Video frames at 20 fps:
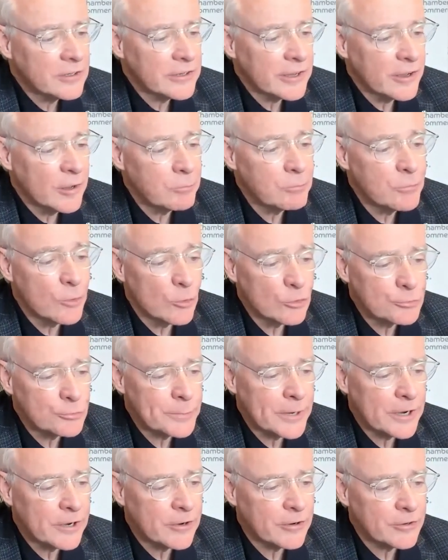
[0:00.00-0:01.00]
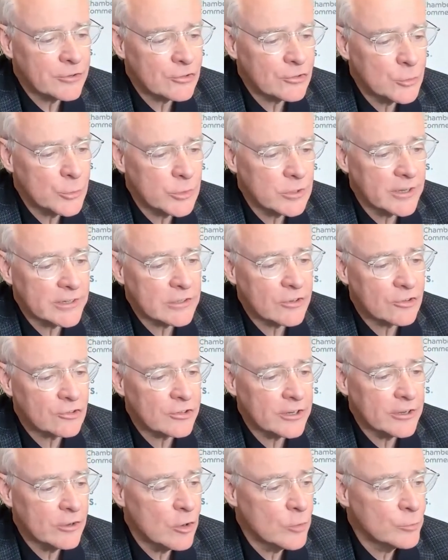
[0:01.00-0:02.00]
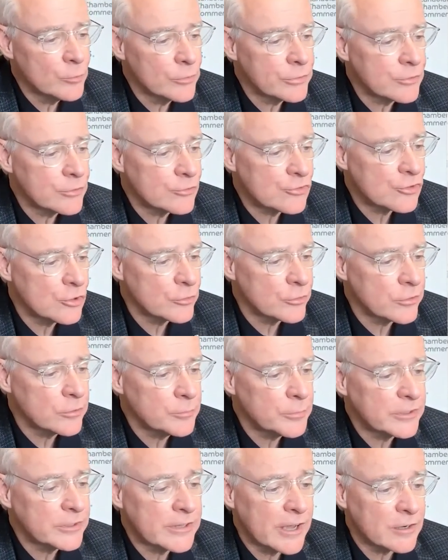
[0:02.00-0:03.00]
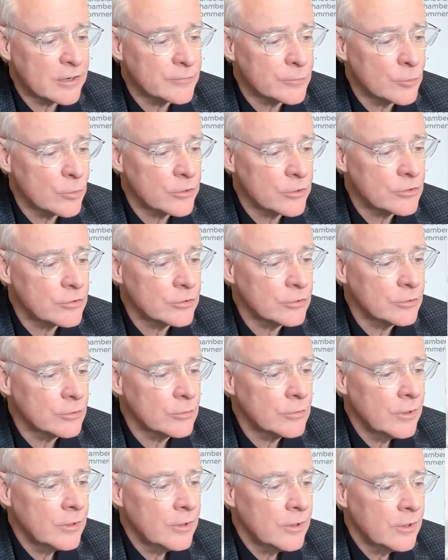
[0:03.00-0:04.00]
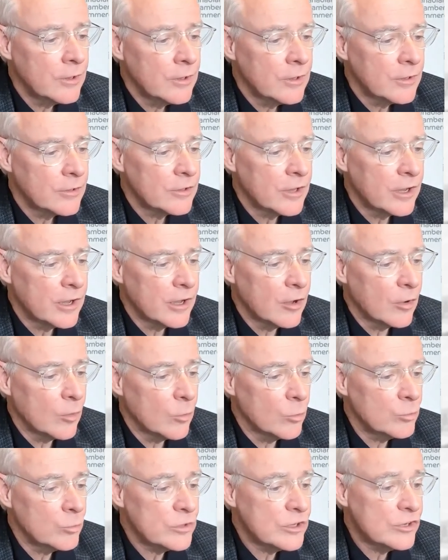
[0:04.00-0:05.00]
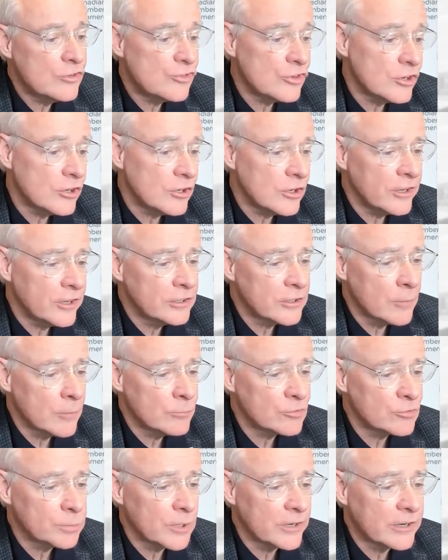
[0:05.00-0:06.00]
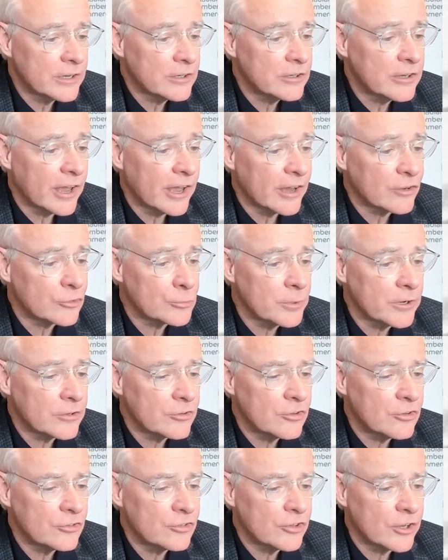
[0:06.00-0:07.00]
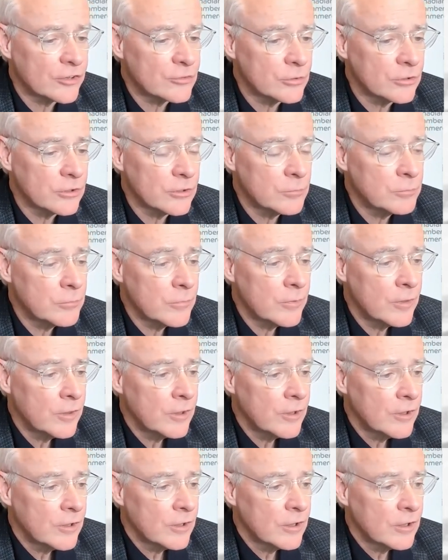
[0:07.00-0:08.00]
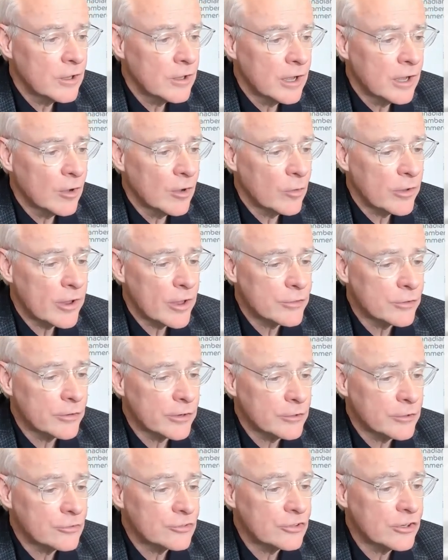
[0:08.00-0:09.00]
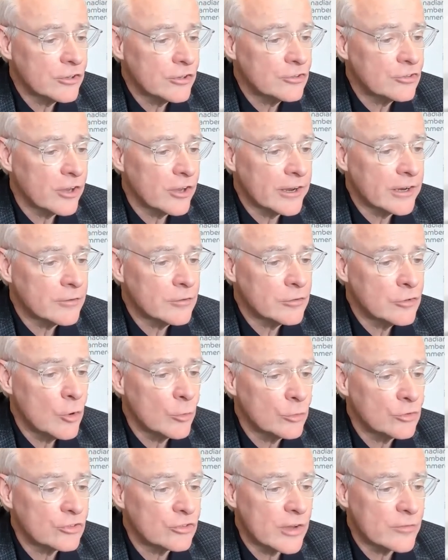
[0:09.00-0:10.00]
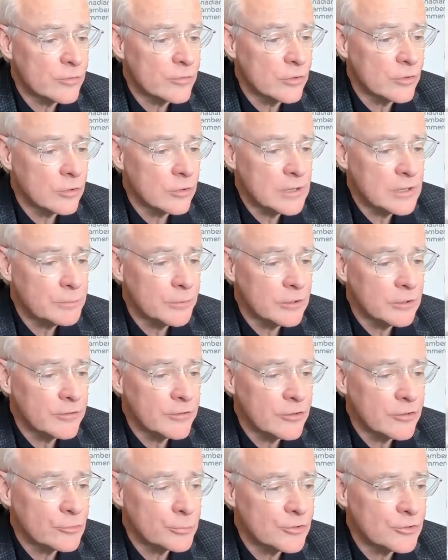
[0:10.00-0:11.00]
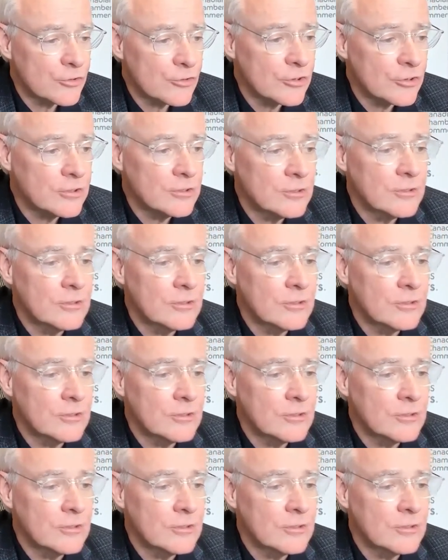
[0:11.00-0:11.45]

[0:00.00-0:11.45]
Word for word: to help those parents who would like to stay home with their children but can't afford to, uh, e.g., income splitting, tax breaks, etc.? Uh, Heather says, I know several people in this position.